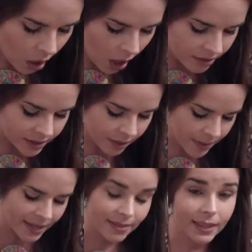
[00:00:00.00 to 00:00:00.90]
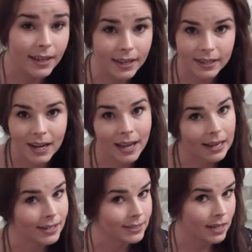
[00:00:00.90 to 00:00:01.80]
awesome. And then I
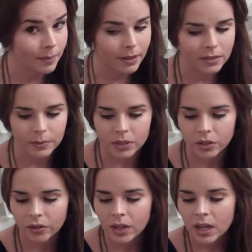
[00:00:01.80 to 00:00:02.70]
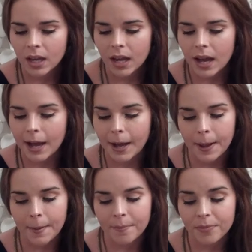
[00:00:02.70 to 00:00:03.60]
got excited about this one too.
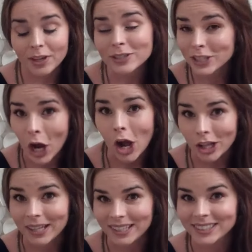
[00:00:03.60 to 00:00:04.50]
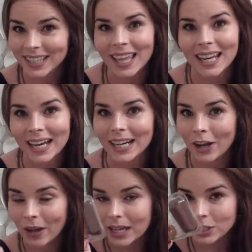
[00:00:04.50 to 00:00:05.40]
Um, there's chocolate in it.
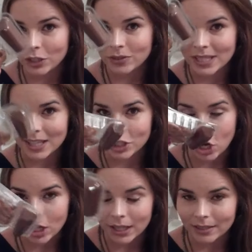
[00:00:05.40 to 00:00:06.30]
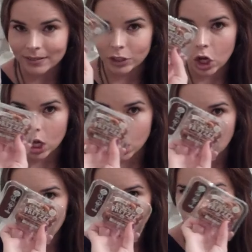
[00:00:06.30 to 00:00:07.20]
Okay, do you see the chocolate?
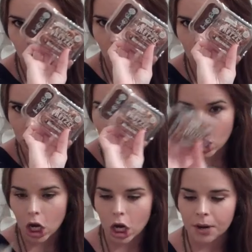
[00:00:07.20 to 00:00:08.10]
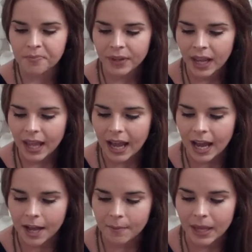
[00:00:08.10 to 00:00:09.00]
Chocolate, chocolate.
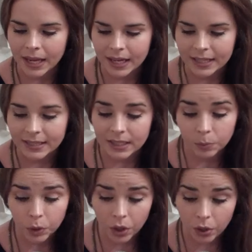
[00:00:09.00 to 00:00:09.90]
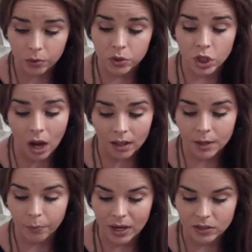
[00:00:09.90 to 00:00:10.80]
Um, it is dip your own
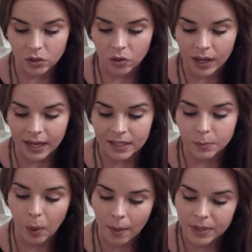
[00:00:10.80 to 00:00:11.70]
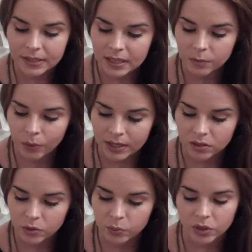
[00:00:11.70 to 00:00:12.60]
chocolate pretzel, and it's poppy seed
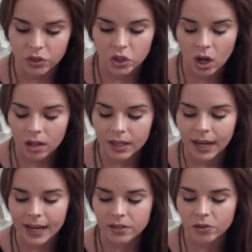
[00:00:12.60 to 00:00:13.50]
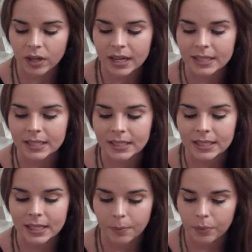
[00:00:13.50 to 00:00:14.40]
pretzels with a chocolate hazelnut
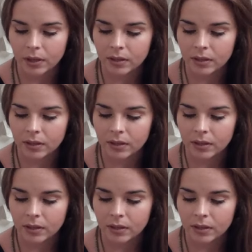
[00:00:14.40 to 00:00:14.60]
dip,